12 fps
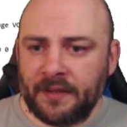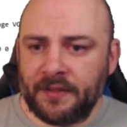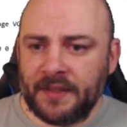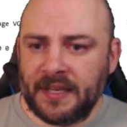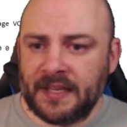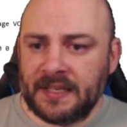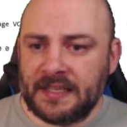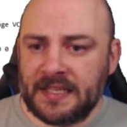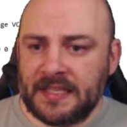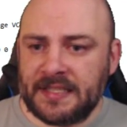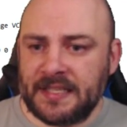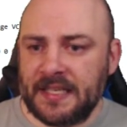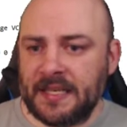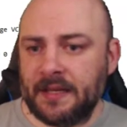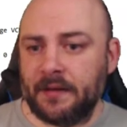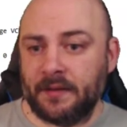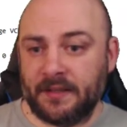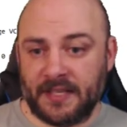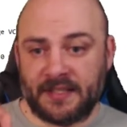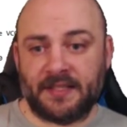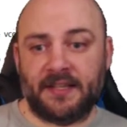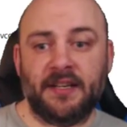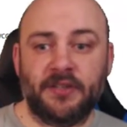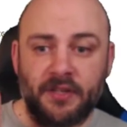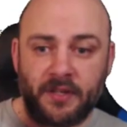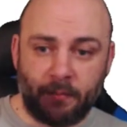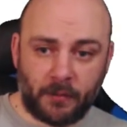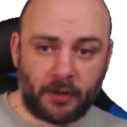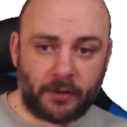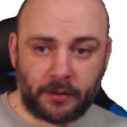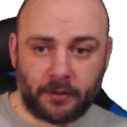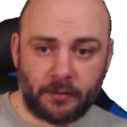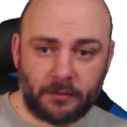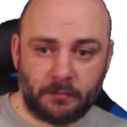the DC destination and marker.